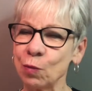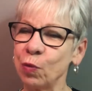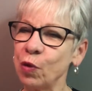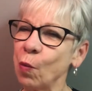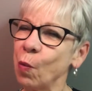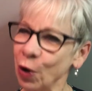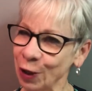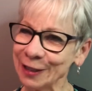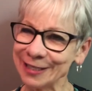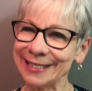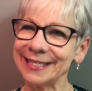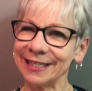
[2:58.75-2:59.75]
the
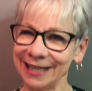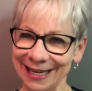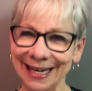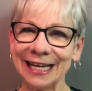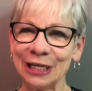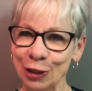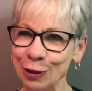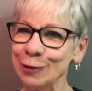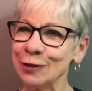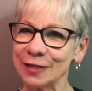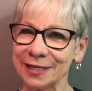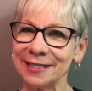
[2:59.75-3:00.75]
words that he
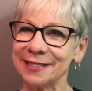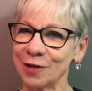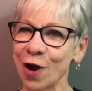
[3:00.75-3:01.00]
uses